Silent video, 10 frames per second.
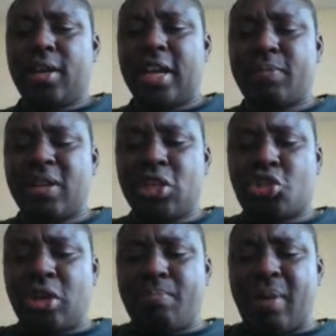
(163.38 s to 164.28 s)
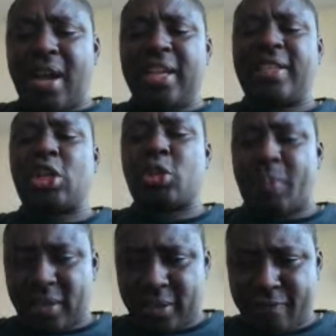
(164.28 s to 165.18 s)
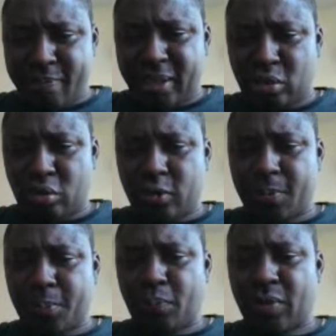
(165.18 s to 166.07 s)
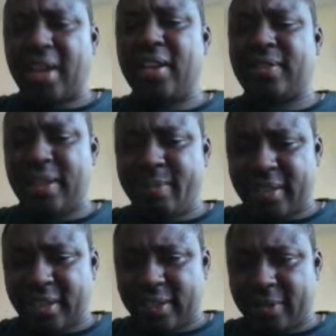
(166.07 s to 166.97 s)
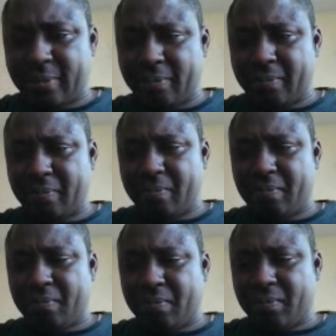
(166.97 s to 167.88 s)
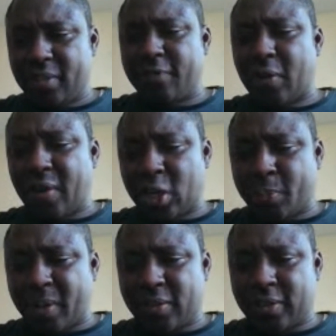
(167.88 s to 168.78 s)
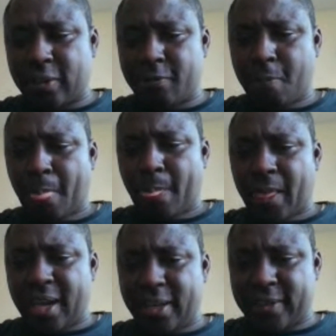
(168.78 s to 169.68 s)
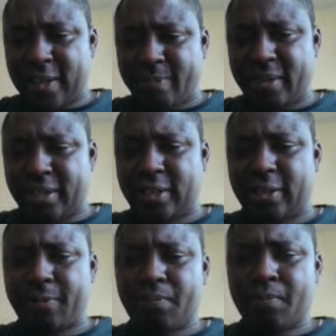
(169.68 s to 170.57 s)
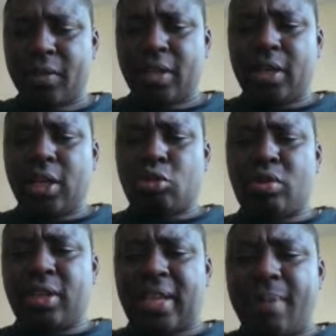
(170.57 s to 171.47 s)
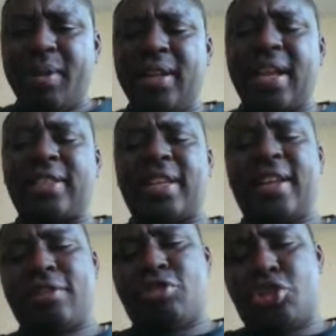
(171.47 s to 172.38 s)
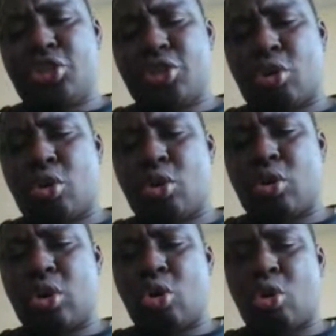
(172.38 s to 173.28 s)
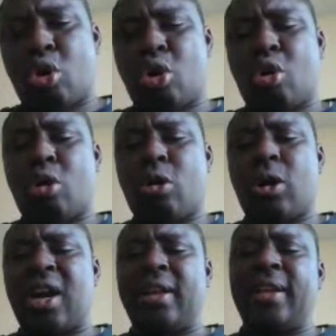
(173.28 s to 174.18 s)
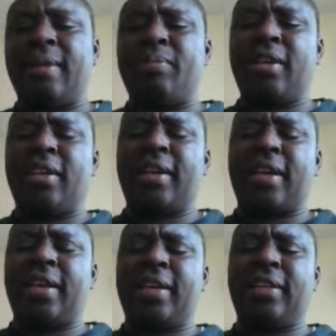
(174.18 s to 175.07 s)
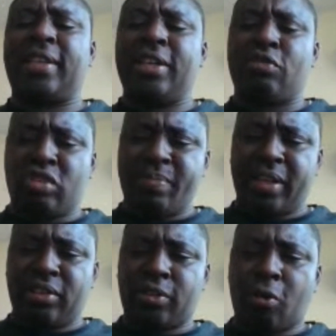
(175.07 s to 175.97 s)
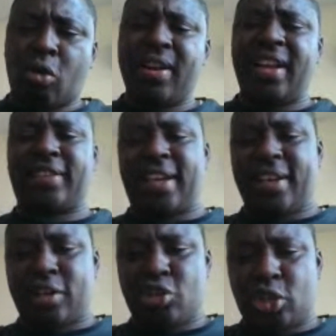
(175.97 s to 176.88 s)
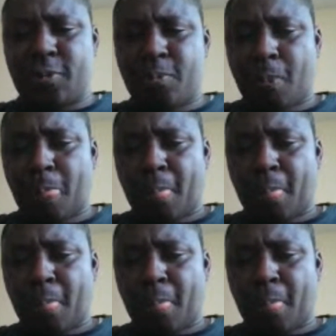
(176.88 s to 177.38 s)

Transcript: Respiratory chamber is expensive method and is limited. It's very expensive and is limited. To determine net energy and the heat increment or net energy,